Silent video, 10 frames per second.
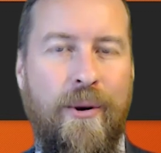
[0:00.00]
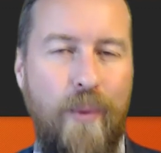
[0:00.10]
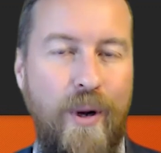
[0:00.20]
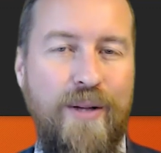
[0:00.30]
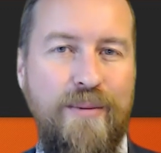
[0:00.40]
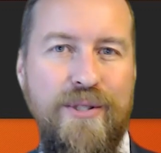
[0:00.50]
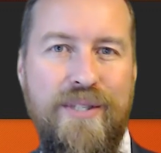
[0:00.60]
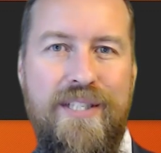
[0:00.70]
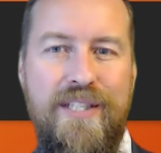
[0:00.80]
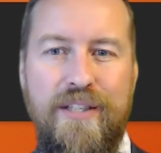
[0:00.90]
Welcome to
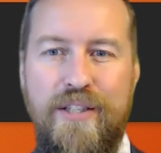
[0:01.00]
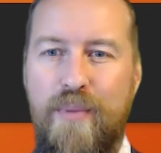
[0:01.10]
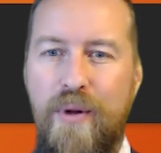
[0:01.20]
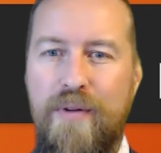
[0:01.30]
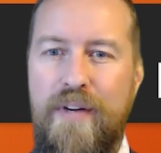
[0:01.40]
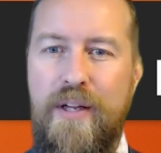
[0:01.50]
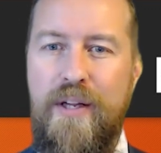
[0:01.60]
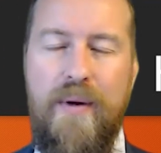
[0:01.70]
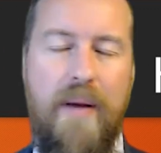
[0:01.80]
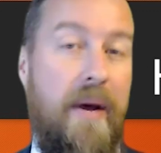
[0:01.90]
this small
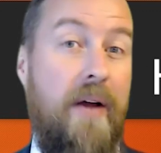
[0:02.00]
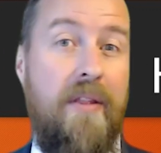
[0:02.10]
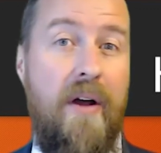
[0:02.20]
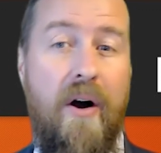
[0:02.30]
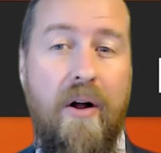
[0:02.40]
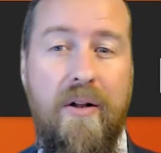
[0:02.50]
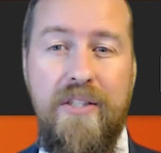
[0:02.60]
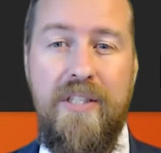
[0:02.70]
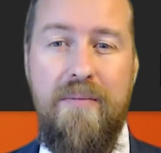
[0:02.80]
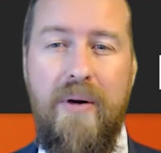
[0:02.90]
video about the
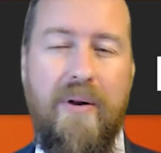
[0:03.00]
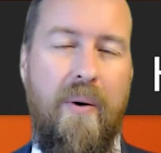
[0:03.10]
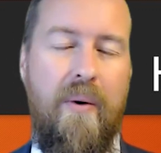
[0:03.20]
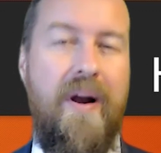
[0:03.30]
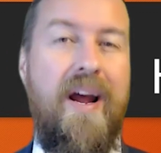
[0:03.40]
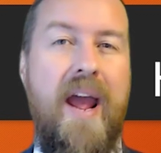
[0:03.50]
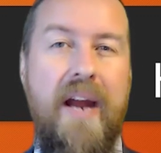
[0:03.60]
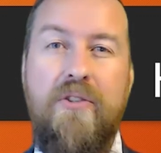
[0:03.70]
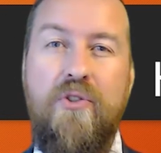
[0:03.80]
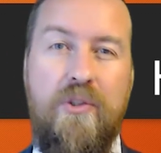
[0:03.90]
Hollensen model or
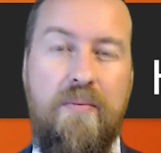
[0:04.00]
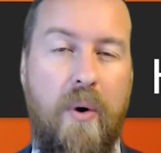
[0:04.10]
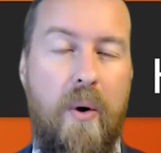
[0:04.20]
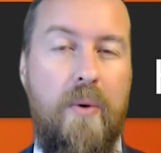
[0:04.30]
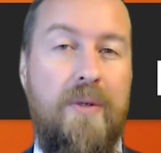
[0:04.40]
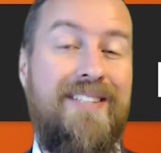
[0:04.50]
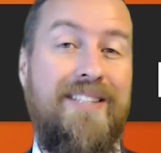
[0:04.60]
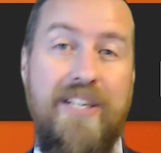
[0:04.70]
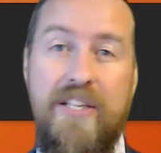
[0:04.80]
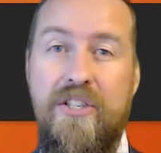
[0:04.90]
entry mode
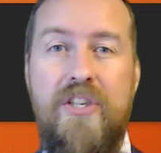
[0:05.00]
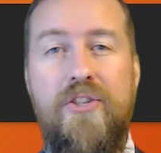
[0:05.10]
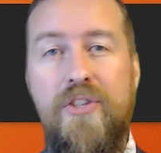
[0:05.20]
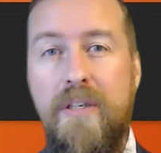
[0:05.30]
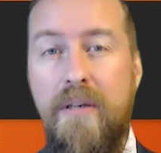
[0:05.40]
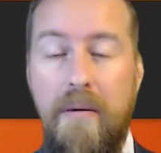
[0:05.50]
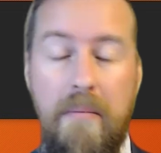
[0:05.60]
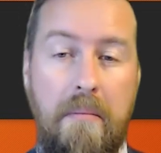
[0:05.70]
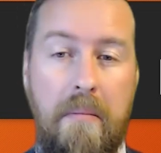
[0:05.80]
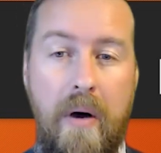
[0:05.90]
decision
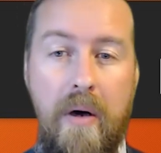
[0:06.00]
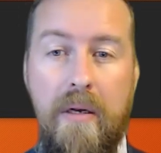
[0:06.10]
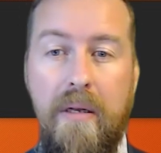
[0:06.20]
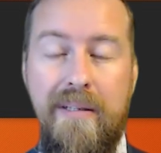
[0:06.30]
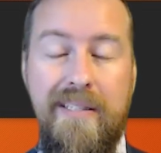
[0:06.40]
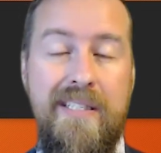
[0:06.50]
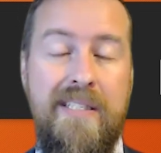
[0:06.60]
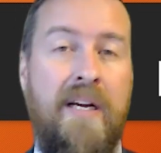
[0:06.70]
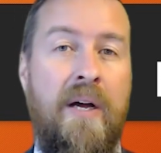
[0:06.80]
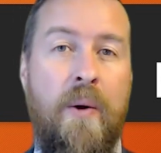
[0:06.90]
model.
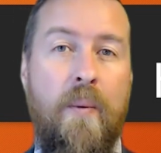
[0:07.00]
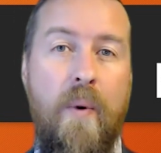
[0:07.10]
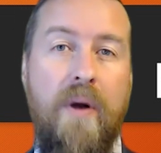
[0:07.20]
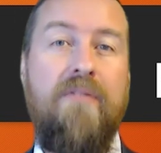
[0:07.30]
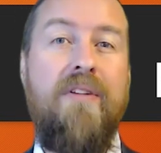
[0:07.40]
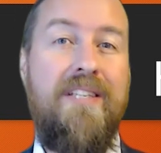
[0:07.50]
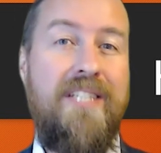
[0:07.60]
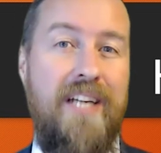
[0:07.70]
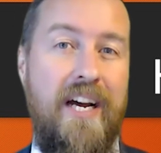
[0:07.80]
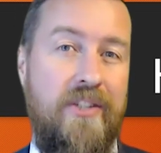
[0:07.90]
It's one of the
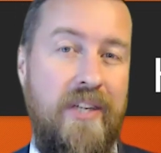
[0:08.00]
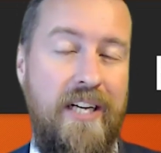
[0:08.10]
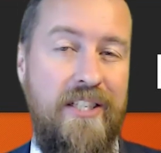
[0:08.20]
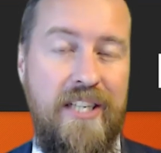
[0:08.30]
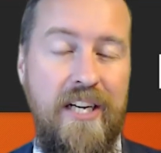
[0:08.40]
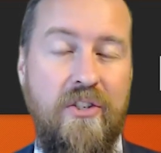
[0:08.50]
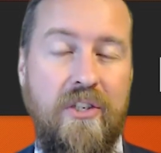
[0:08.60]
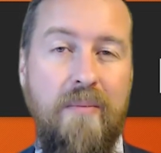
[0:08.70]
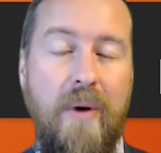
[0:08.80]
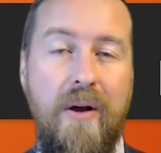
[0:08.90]

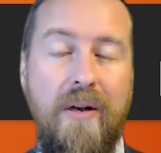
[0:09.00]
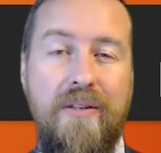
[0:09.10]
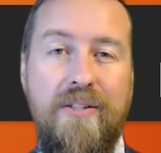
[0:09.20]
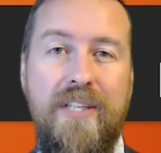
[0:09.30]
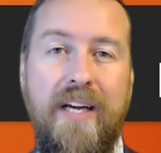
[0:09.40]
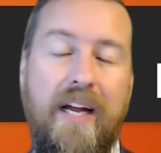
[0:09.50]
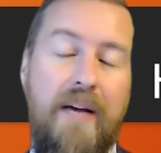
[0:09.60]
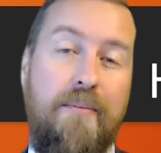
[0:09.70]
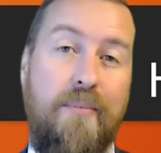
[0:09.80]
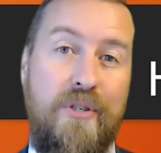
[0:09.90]
internationalization models that
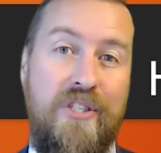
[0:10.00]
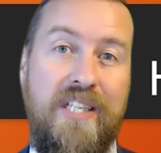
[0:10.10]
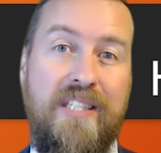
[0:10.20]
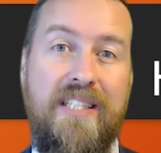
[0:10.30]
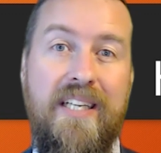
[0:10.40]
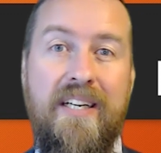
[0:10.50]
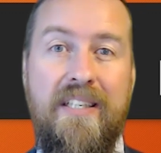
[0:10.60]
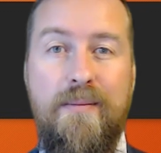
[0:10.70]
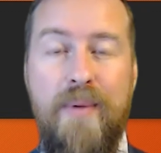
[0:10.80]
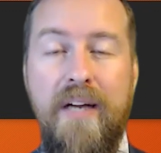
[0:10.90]
I'm presenting here
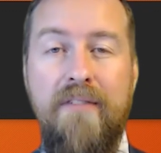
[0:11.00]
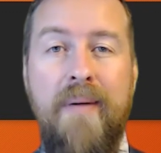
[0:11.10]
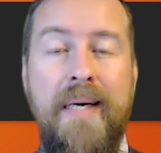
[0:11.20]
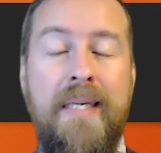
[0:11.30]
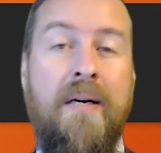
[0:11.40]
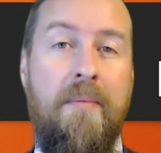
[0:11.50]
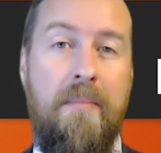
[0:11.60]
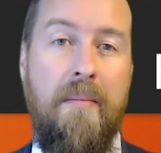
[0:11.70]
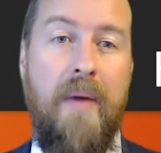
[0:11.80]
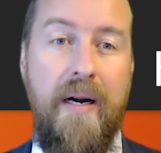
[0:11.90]
as part of my
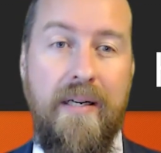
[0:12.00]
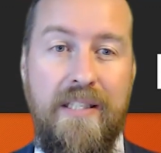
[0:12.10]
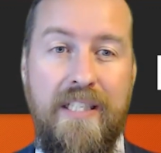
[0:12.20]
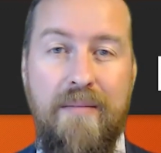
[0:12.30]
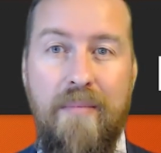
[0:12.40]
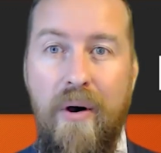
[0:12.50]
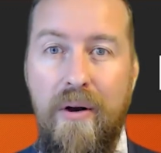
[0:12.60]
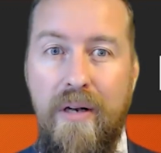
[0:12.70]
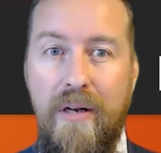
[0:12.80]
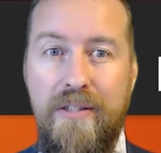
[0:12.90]
marketing
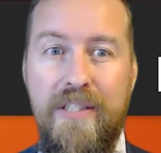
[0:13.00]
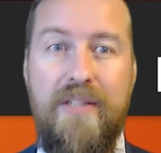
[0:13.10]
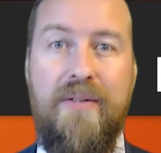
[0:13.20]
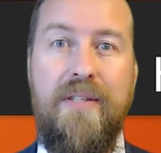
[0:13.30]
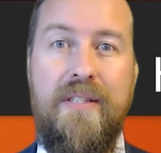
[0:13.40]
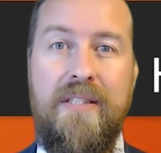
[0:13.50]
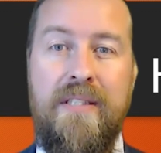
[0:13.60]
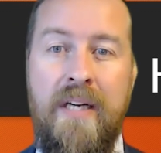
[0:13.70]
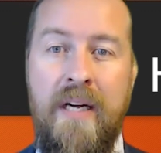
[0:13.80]
models series.